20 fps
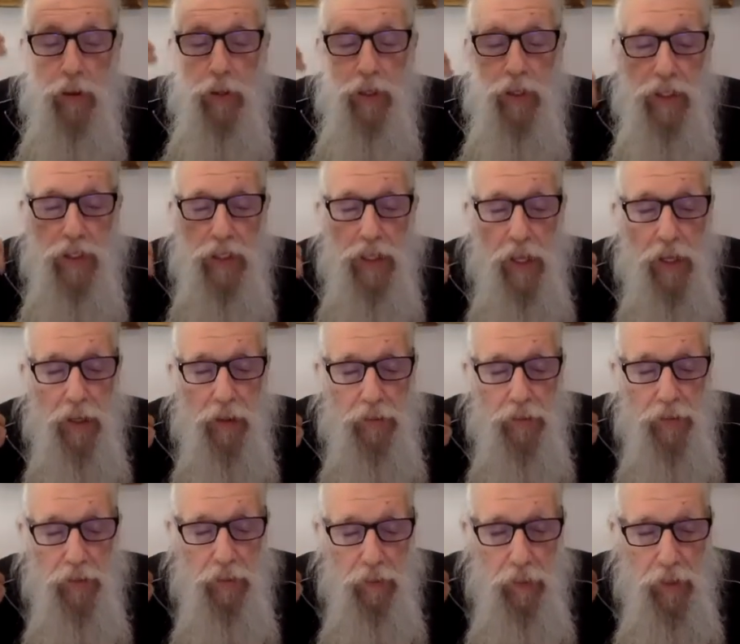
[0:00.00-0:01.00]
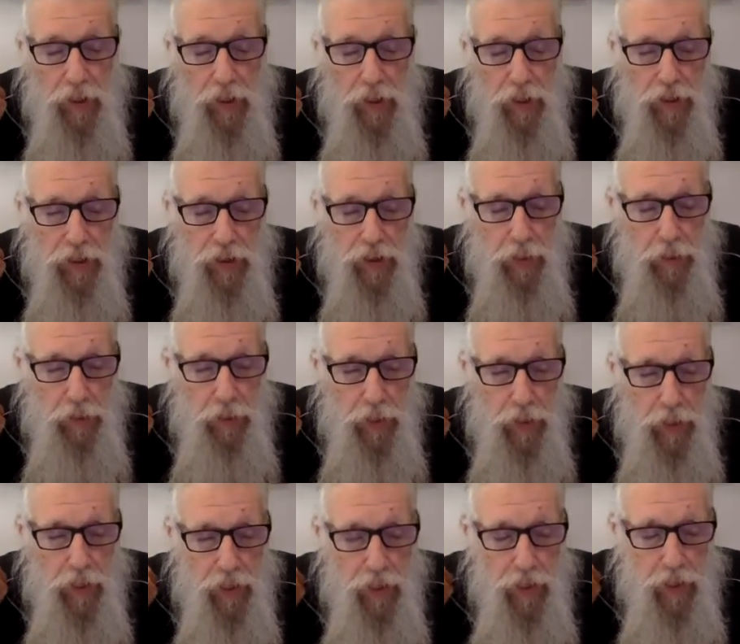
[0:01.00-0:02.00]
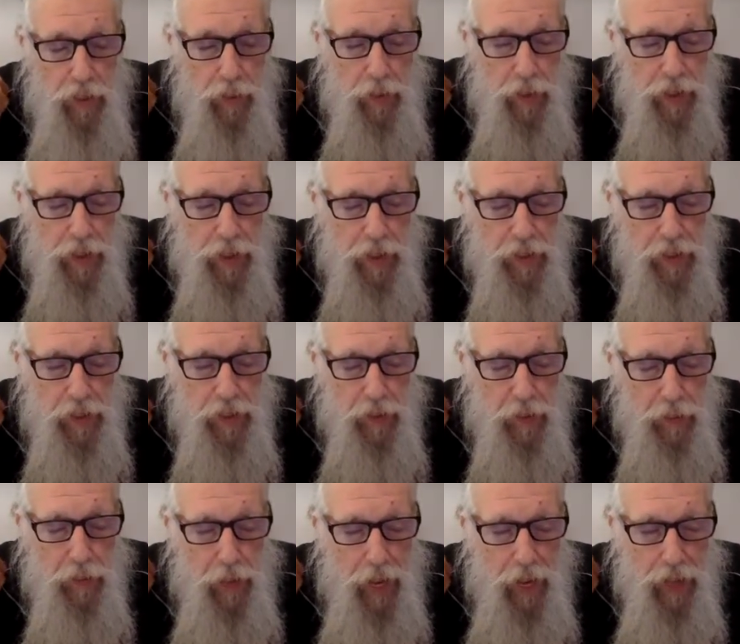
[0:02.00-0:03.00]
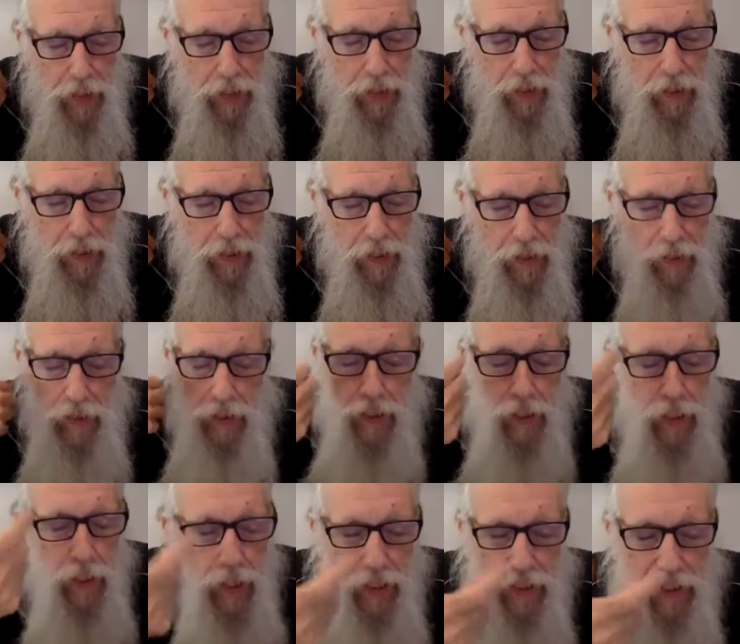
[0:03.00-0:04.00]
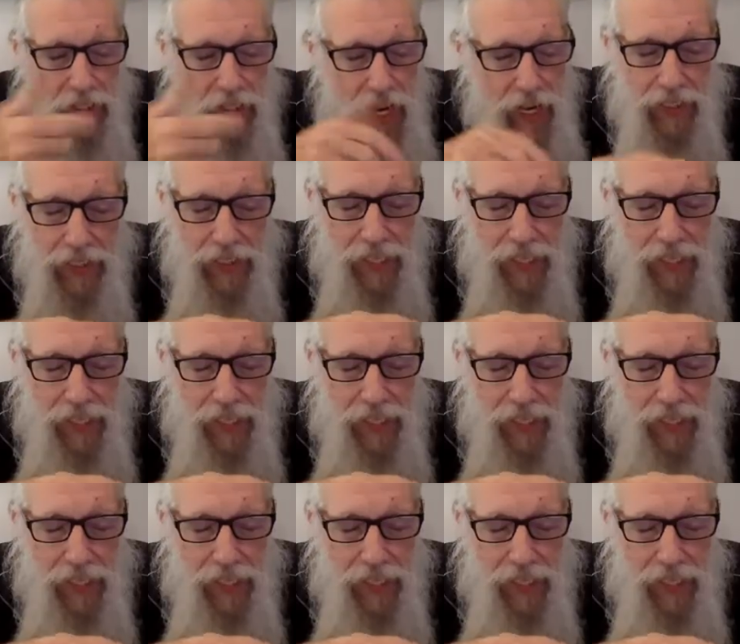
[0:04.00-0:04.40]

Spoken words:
the self appears to be limited to the body, it's not